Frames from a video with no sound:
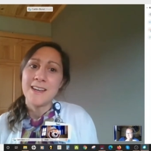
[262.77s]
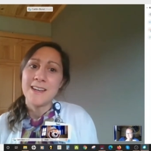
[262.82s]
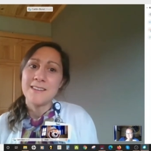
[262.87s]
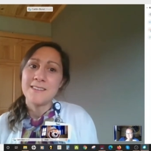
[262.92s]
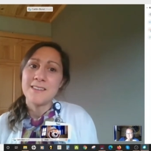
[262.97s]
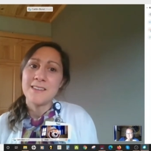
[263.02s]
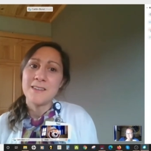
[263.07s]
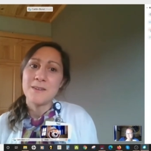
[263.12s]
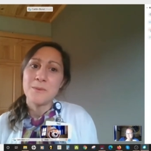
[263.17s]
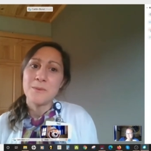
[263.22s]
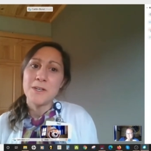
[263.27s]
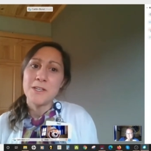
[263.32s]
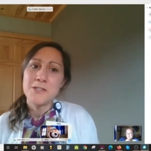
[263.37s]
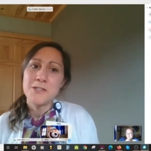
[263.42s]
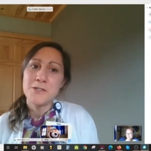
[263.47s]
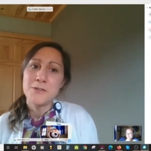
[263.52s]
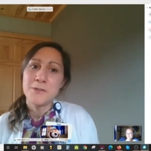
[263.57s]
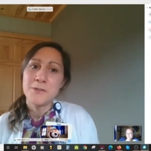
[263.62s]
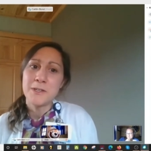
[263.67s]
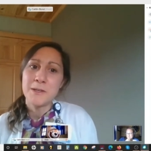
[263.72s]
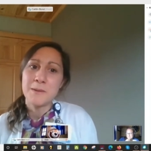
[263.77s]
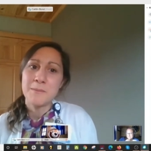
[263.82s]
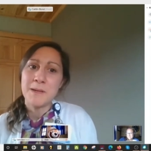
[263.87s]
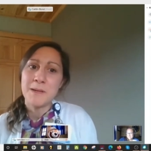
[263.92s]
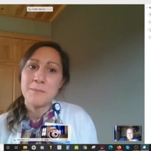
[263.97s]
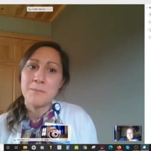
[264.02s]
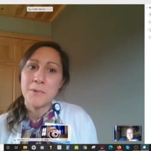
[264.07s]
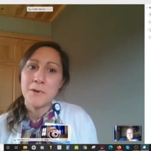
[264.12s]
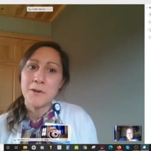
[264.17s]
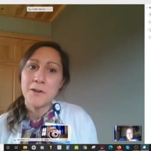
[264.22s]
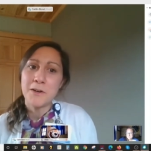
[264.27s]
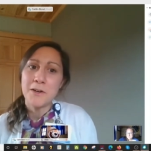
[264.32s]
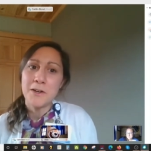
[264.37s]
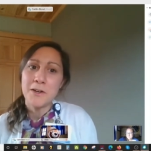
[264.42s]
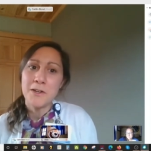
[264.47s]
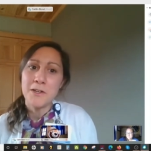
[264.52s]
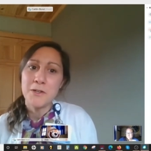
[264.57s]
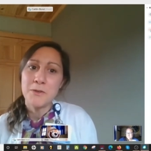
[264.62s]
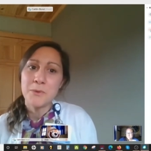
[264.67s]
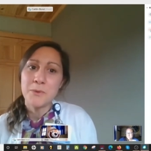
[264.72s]
is that once you are a member,
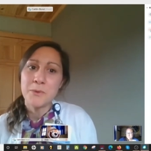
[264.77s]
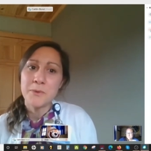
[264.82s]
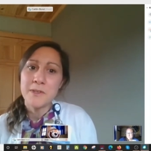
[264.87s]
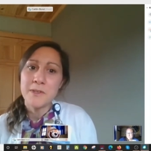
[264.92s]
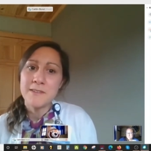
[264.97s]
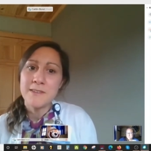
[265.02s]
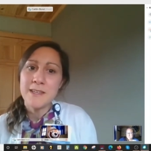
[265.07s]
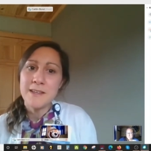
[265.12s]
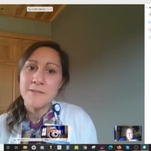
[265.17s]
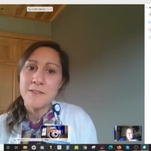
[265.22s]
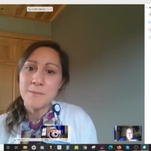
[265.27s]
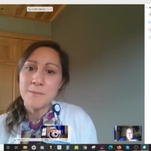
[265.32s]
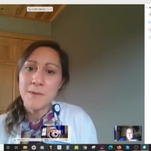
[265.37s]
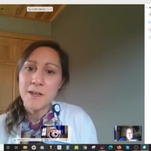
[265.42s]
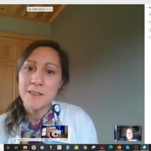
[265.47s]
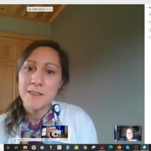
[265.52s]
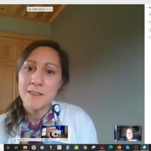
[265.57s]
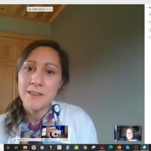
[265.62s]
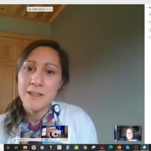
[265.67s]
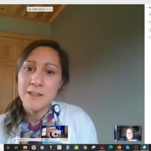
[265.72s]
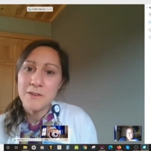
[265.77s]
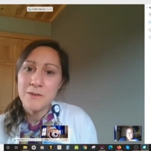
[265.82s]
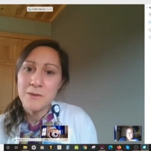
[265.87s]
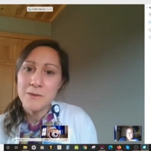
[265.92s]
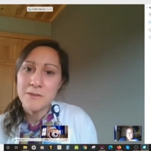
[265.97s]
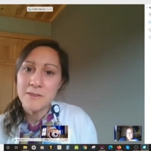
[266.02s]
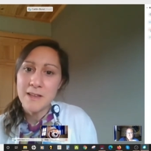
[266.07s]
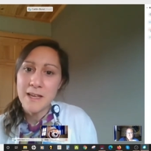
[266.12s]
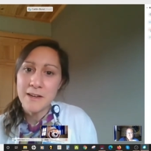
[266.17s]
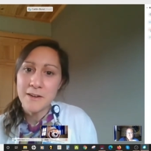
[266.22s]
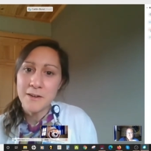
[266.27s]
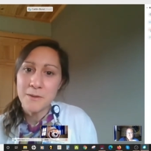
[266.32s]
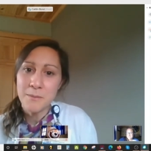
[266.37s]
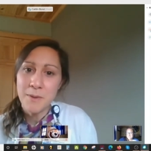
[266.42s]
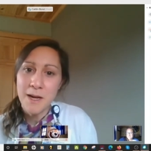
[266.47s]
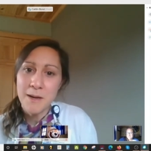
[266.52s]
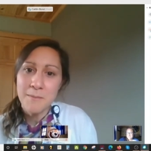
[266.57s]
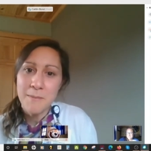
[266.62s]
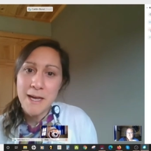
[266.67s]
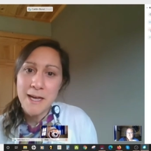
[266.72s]
you will receive the monthly newsletter
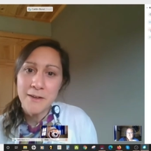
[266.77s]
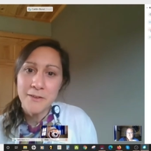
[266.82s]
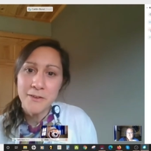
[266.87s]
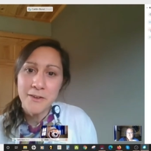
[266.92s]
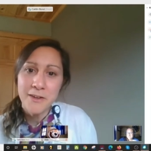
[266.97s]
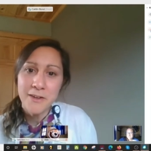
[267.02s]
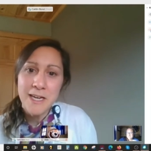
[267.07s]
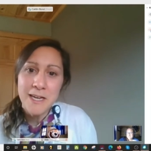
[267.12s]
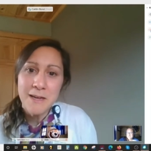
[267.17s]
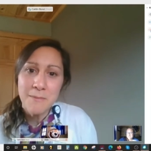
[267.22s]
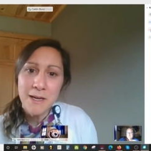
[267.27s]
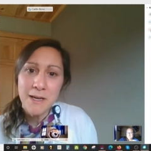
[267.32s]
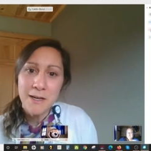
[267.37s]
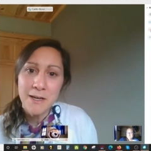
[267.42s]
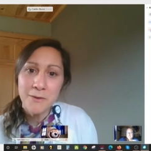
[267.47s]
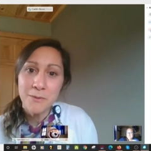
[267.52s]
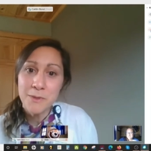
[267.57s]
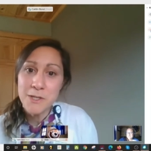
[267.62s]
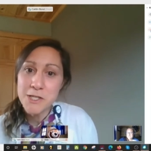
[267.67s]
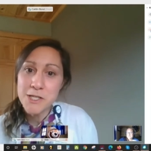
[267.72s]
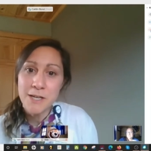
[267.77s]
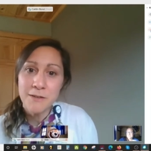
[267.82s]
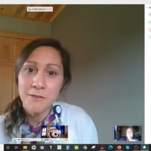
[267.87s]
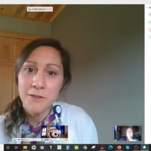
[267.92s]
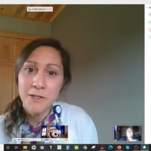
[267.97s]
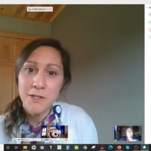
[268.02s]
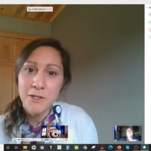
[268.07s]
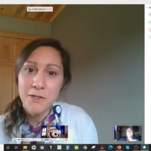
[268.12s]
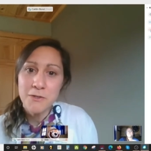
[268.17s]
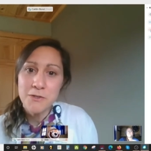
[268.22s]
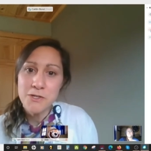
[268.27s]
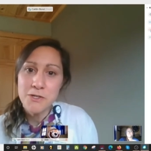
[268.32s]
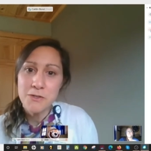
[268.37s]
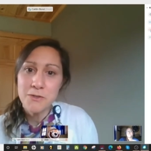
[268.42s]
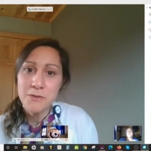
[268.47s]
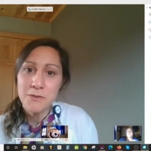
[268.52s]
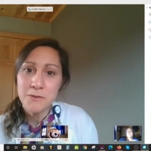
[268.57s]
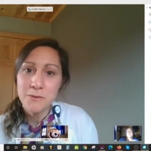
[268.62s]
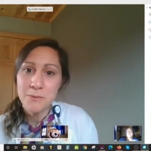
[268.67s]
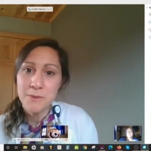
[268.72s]
by mail or email, whichever you
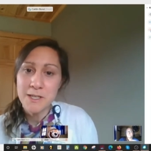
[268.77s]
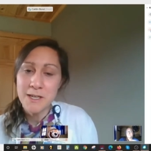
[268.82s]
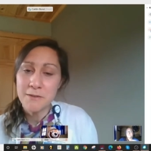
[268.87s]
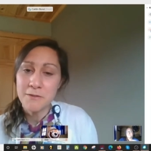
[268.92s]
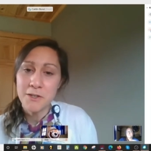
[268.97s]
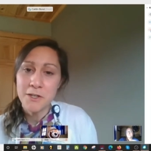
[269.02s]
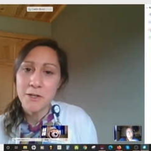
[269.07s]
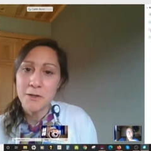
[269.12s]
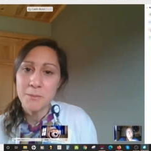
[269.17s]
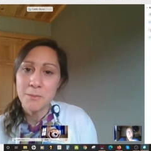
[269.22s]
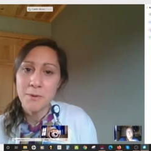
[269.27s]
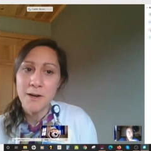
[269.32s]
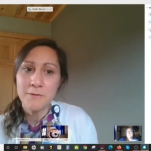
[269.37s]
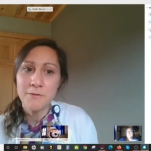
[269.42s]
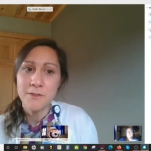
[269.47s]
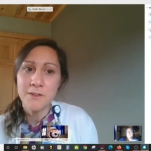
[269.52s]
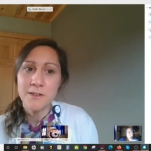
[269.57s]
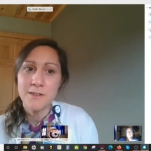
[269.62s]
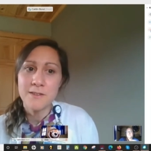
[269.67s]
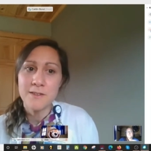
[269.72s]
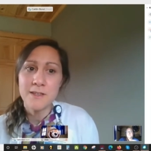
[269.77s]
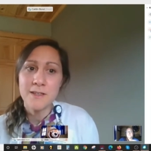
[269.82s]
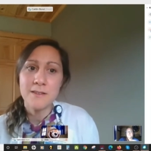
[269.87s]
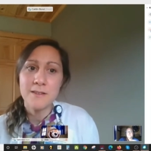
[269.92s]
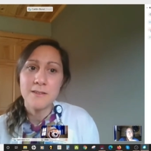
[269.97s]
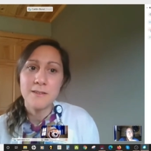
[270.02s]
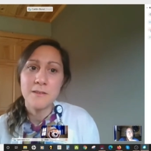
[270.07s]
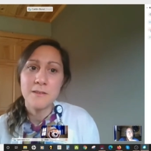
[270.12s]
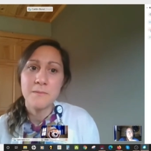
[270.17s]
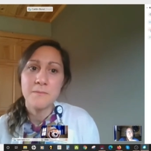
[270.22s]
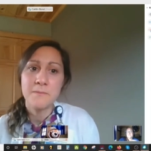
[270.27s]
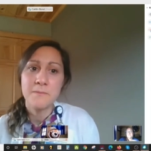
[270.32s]
choose, whatever your preference is.